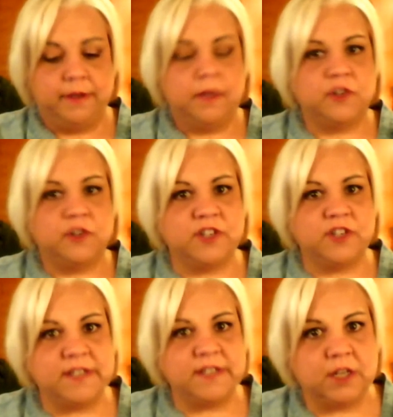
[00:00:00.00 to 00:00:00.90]
It just
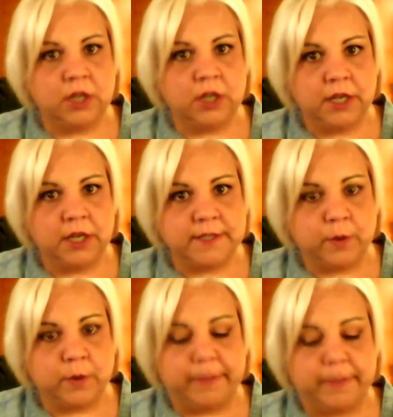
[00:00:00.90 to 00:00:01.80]
doesn't look nice
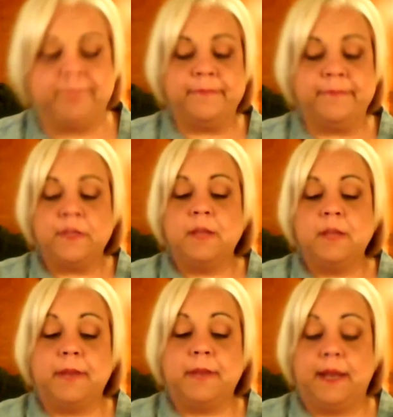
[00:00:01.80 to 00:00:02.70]
on me.
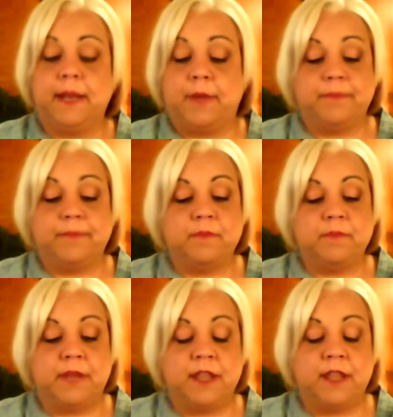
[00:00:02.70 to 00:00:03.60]
But anyway,
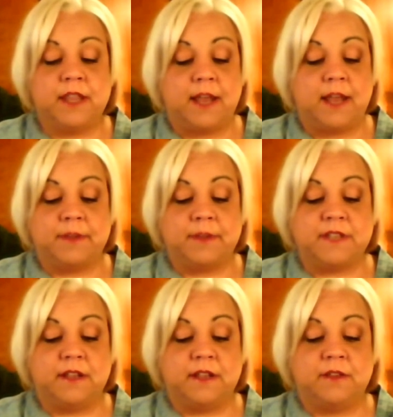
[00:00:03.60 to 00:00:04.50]
other than that, like I
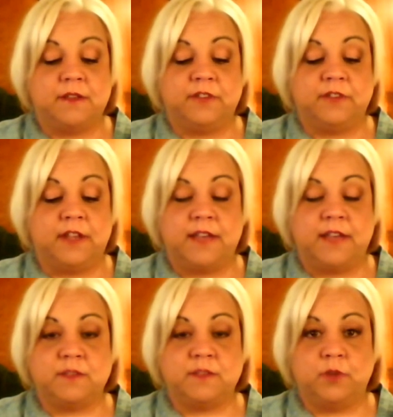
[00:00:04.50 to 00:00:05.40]
said, Stila has
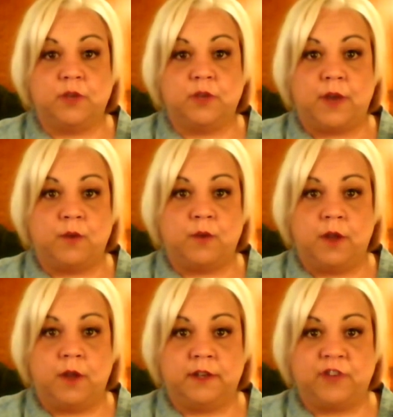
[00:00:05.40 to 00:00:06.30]
some really great
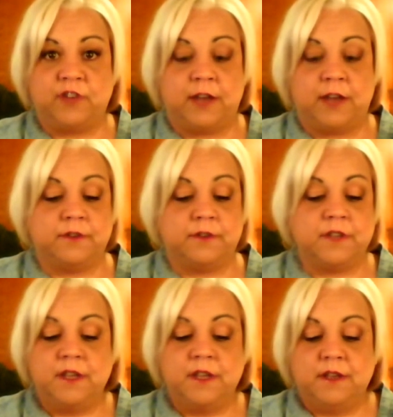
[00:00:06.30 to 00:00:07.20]
quality shadows.
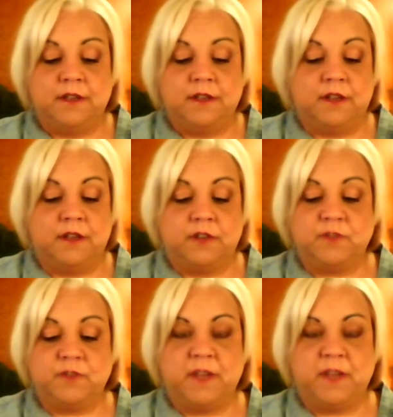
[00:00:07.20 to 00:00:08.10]

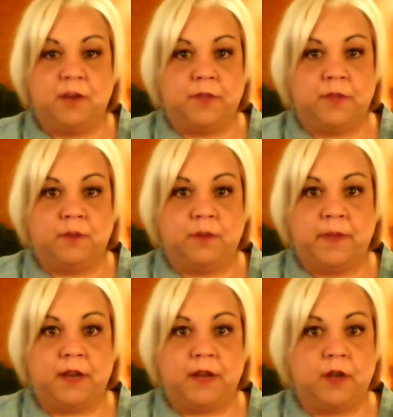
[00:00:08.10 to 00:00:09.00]
Just be careful that you're
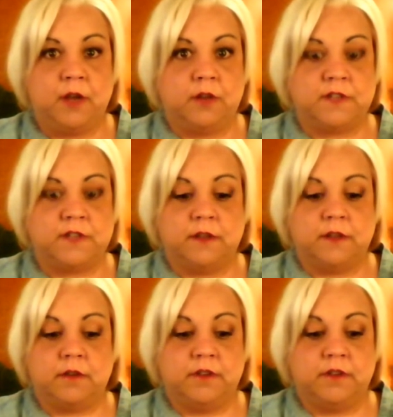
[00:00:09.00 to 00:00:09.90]
picking out colors that look
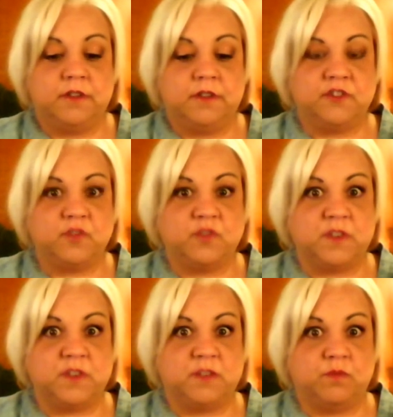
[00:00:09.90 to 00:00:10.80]
good on you. This just
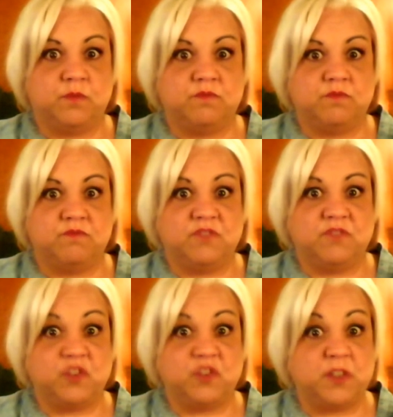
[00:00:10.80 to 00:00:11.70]
wasn't
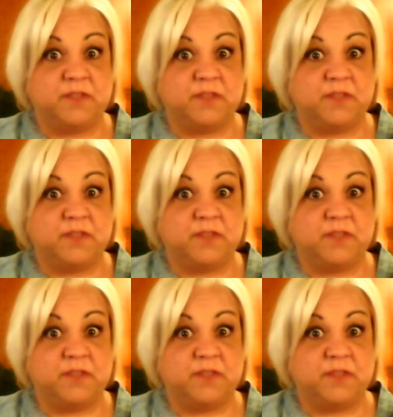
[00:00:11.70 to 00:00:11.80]
for